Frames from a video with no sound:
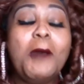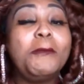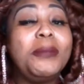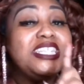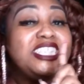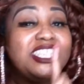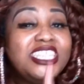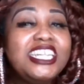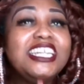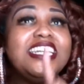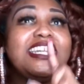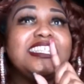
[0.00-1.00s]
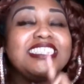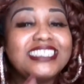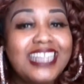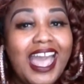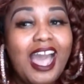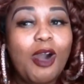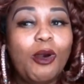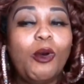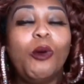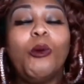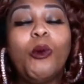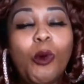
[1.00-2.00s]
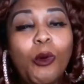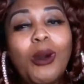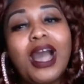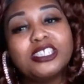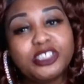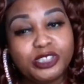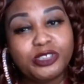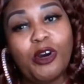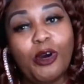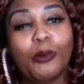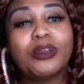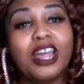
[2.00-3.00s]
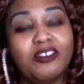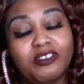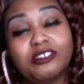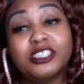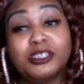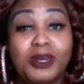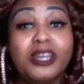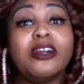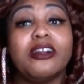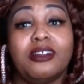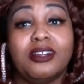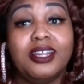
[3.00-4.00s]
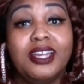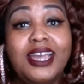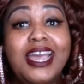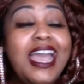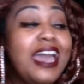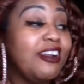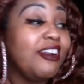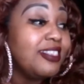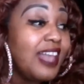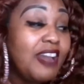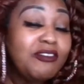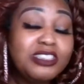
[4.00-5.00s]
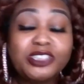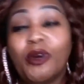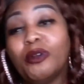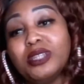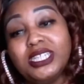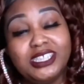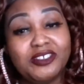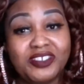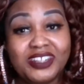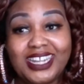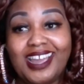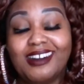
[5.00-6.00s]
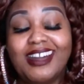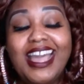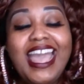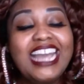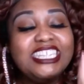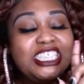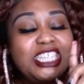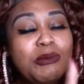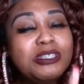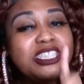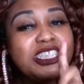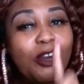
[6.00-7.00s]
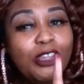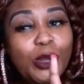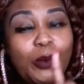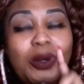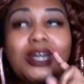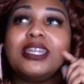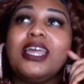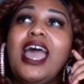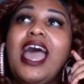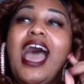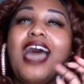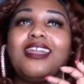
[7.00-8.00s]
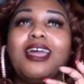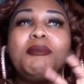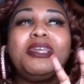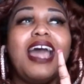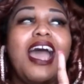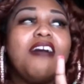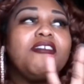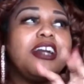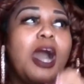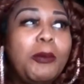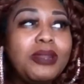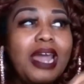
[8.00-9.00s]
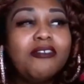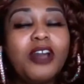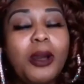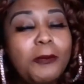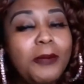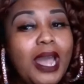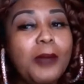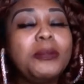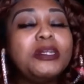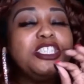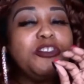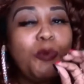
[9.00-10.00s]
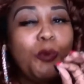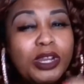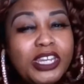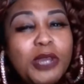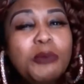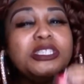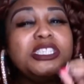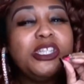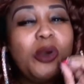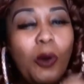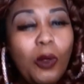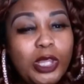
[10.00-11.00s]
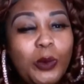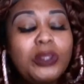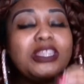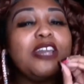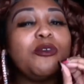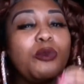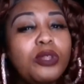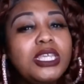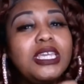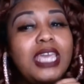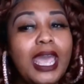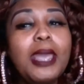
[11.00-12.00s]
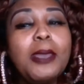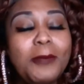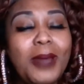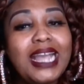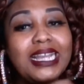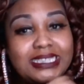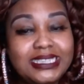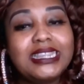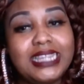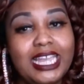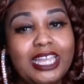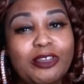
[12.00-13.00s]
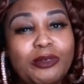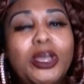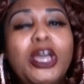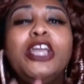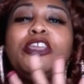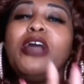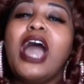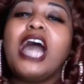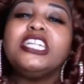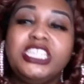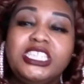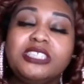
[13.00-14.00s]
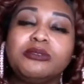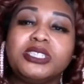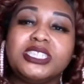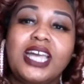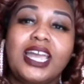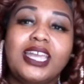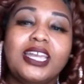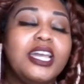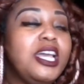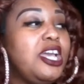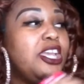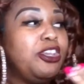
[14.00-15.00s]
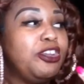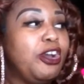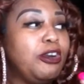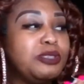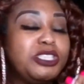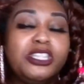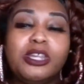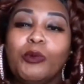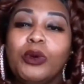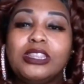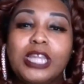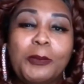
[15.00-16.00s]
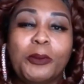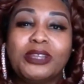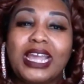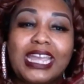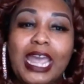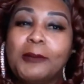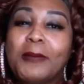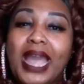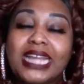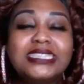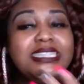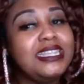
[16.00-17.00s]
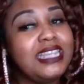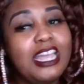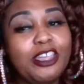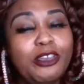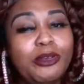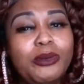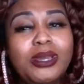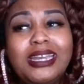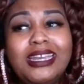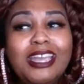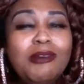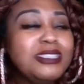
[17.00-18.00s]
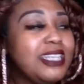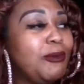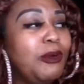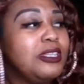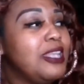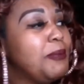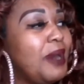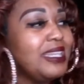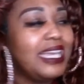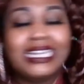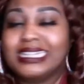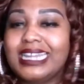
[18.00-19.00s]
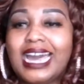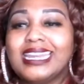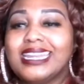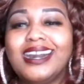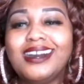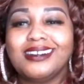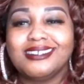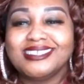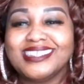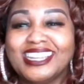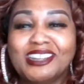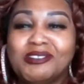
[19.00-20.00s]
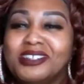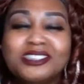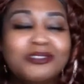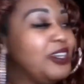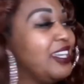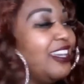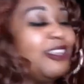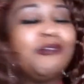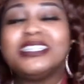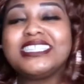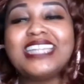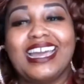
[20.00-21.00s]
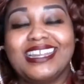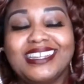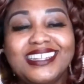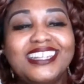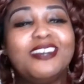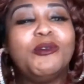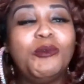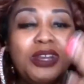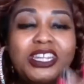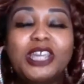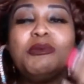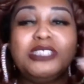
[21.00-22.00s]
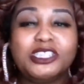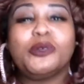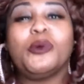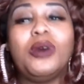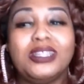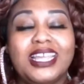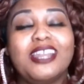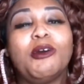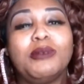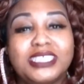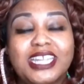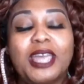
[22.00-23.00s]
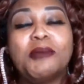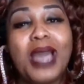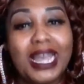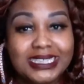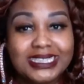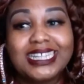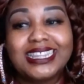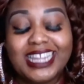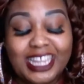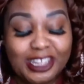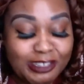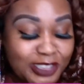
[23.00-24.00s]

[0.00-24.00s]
But she is now who I saw when I first met her. And her life is totally different now. And she was the only one. I mean, I have a couple that have come back, but Whitney was the only one that really came back and said thank you. You know how Jesus was like, you know, to the one leper that came back and said thank you? He was like, where's about like 9 of y'all? Like, where the other ones at? Whitney was the one that always came back and said thank you.